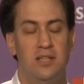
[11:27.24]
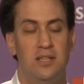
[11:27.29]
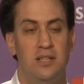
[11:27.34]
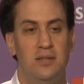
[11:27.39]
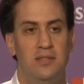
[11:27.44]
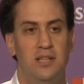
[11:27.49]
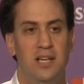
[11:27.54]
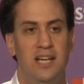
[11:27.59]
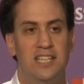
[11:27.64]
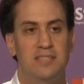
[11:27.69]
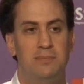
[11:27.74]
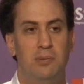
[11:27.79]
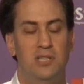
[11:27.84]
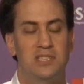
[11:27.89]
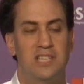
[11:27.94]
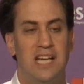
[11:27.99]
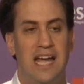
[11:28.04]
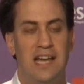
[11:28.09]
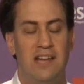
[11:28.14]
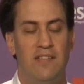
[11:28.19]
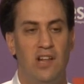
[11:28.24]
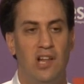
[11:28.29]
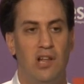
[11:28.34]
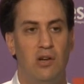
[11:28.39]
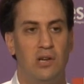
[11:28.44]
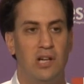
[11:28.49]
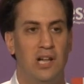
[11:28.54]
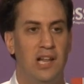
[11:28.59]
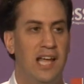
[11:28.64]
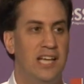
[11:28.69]
an experience I had in the
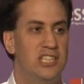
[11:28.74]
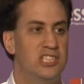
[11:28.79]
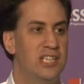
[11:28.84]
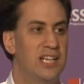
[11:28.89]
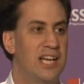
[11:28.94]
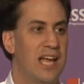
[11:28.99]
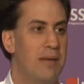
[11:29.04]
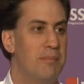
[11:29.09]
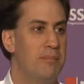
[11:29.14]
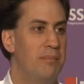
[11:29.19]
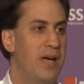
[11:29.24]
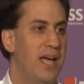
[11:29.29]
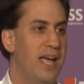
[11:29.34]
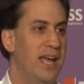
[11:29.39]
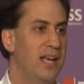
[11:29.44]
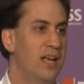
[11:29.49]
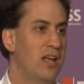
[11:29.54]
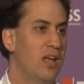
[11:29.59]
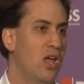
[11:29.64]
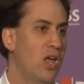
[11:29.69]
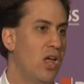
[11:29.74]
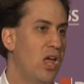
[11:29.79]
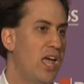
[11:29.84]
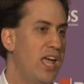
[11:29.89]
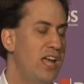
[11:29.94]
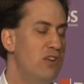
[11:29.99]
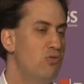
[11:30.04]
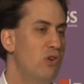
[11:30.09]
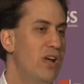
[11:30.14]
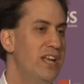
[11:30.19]
local election campaign
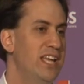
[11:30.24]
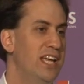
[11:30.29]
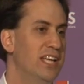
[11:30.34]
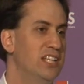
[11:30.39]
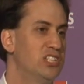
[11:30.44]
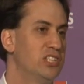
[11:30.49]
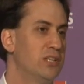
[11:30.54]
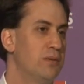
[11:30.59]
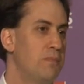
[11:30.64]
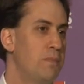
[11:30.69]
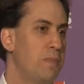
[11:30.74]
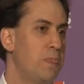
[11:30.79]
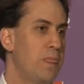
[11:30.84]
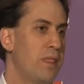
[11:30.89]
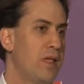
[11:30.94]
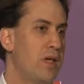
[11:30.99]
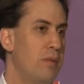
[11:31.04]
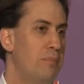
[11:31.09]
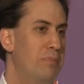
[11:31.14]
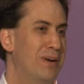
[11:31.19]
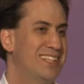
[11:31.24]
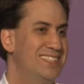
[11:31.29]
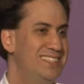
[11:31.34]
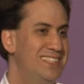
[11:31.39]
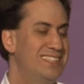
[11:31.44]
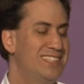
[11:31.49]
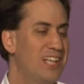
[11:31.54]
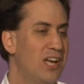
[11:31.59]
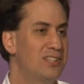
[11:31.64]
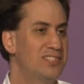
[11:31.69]
in Redditch, because
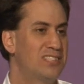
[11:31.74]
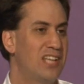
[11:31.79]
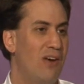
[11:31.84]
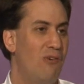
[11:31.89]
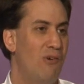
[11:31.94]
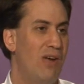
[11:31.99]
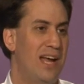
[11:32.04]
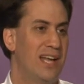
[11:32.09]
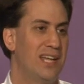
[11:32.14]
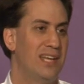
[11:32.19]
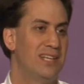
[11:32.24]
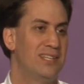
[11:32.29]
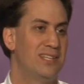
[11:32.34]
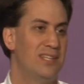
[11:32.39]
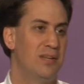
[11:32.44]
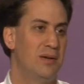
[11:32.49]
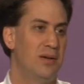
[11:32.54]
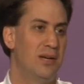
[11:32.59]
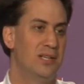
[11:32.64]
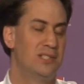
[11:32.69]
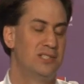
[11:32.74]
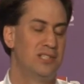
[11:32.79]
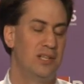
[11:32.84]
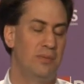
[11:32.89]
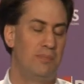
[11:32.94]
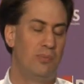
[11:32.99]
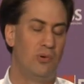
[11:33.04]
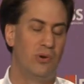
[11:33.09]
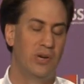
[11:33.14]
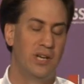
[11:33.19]
this goes directly to
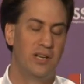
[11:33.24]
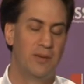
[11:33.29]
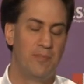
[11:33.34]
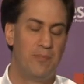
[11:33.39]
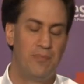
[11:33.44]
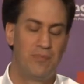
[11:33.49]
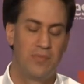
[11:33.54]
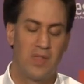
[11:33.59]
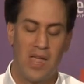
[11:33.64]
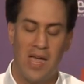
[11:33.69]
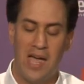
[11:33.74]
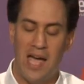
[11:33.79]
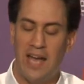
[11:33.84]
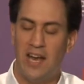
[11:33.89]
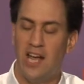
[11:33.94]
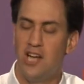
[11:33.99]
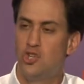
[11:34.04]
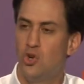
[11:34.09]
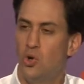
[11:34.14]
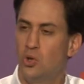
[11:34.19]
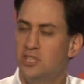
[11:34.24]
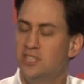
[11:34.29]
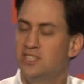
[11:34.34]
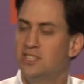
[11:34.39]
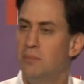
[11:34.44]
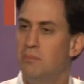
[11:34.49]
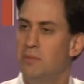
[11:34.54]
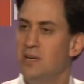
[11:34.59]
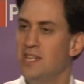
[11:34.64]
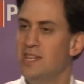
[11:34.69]
the point. And I talked to
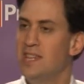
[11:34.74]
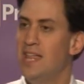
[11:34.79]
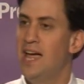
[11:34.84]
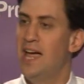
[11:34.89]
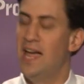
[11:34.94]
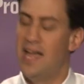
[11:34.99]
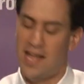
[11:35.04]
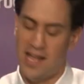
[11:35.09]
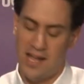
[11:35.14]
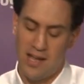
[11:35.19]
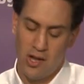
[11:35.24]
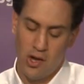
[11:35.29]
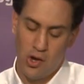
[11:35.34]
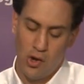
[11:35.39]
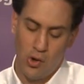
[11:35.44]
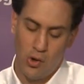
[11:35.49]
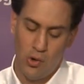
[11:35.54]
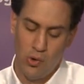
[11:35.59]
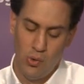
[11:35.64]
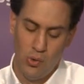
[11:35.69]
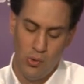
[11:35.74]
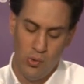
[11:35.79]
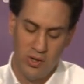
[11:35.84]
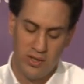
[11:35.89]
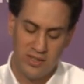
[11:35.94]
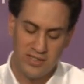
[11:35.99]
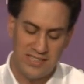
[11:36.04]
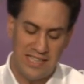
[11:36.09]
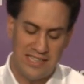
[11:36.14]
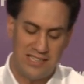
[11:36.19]
somebody there who
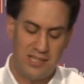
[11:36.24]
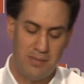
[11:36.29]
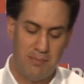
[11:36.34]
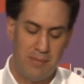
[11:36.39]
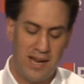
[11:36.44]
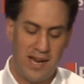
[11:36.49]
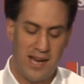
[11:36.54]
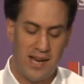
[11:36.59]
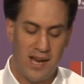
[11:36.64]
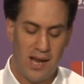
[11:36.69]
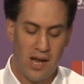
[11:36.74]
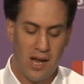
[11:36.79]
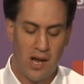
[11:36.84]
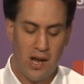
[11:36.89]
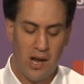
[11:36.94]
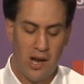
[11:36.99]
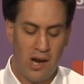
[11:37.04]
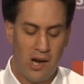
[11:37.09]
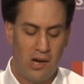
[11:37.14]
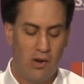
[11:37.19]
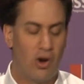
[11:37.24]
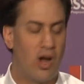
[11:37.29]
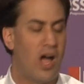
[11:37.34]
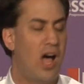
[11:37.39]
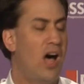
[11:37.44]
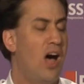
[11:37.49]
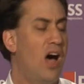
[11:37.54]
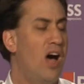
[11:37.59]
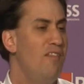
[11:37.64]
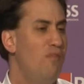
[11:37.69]
said to me, look,
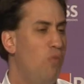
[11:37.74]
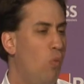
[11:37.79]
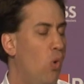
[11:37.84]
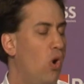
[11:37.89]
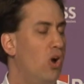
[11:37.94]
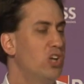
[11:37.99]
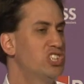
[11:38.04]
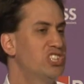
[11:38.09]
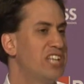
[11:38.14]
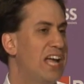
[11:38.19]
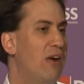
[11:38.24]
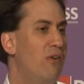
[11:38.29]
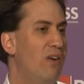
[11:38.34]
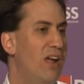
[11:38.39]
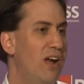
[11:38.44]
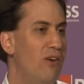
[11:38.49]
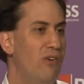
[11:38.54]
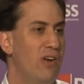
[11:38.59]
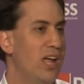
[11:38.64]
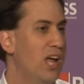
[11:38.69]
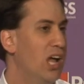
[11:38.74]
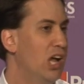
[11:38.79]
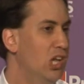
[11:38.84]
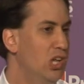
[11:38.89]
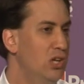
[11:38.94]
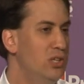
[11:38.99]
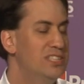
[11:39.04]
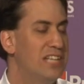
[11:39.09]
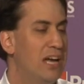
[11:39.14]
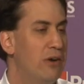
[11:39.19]
I've watched our area
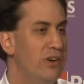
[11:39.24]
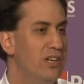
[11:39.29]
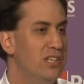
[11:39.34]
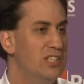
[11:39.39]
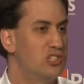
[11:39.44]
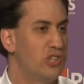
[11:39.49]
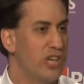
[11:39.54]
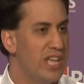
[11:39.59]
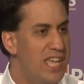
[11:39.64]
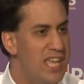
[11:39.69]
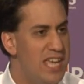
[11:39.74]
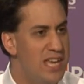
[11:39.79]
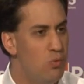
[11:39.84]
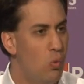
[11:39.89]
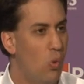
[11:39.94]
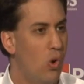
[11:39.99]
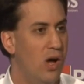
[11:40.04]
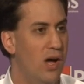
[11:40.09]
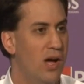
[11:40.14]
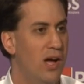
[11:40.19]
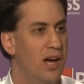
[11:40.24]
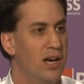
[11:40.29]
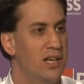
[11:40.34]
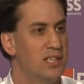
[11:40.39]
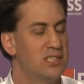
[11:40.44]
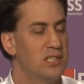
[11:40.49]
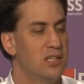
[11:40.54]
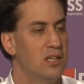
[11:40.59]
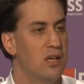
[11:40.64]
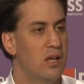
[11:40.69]
lose our industry. He'd
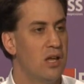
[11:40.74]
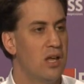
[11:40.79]
worked